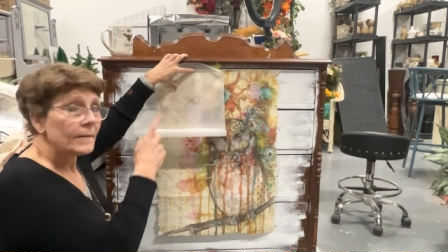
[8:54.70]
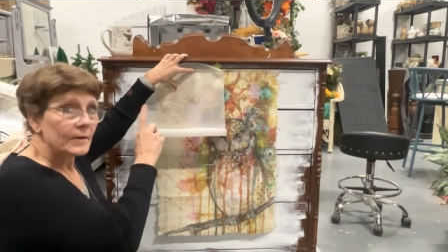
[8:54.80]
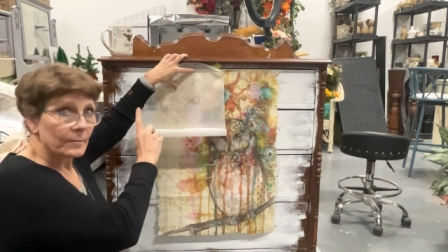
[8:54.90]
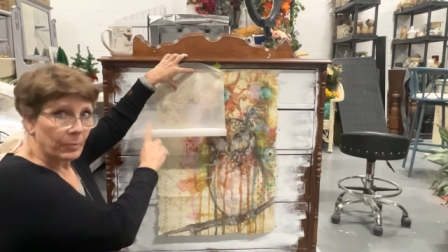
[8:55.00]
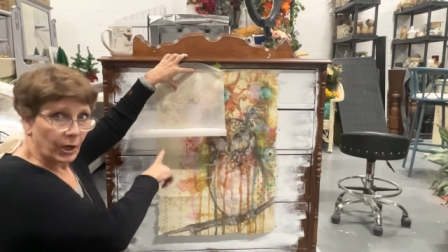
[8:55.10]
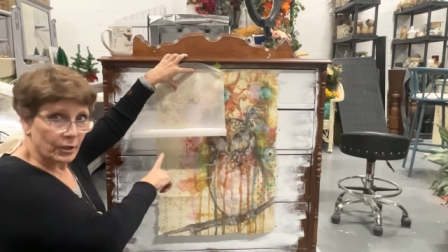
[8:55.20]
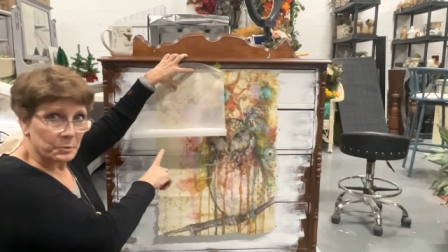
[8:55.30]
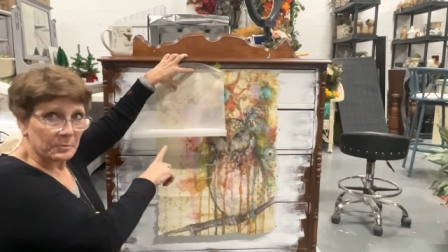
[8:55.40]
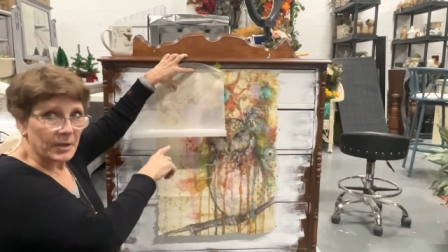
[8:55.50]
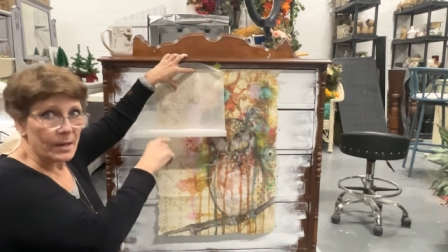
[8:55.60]
the
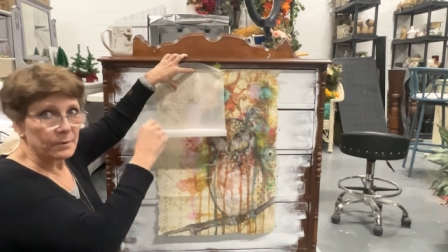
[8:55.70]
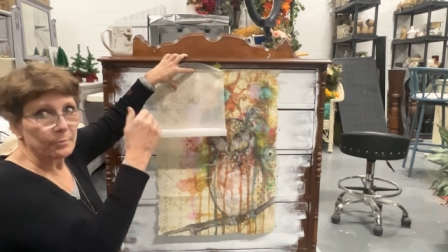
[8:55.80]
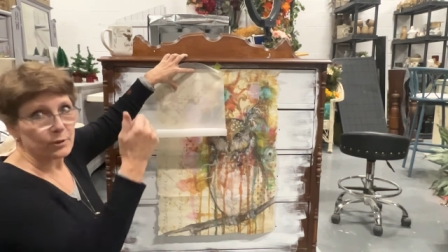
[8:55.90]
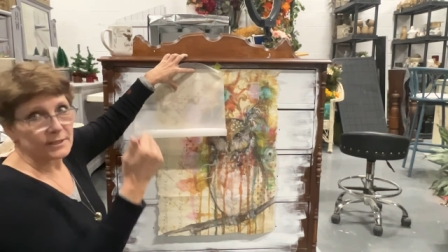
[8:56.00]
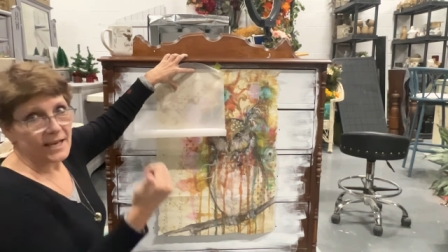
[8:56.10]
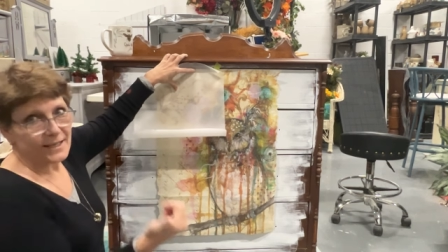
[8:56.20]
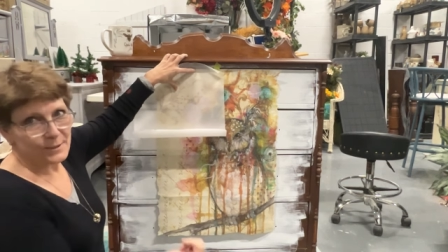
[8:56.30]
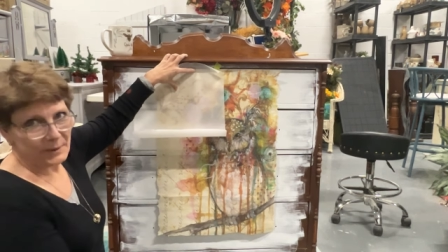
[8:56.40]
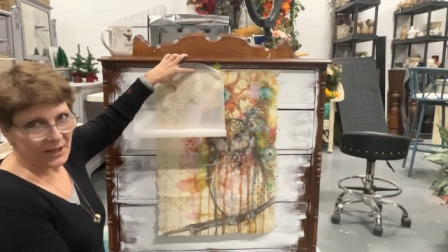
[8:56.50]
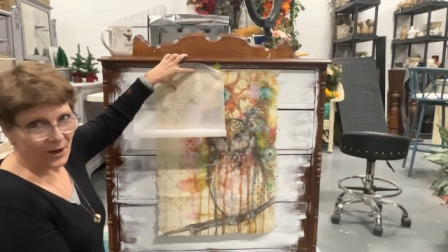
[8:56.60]
parchment paper protects
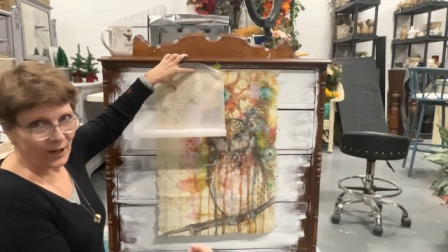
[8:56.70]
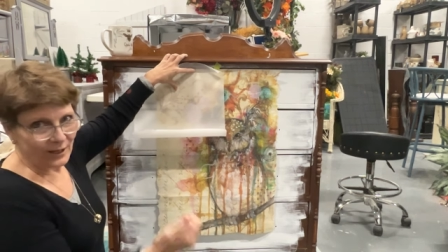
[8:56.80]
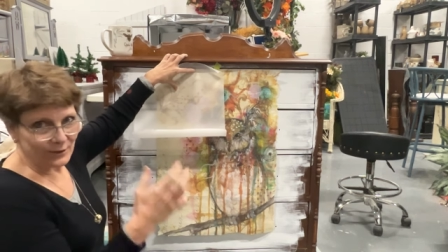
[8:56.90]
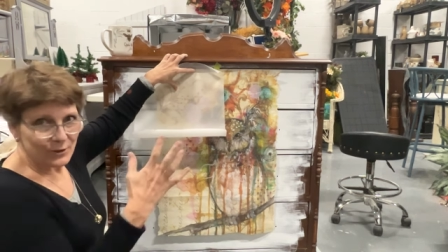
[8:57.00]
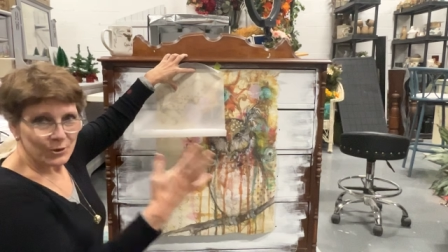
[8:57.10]
my iron.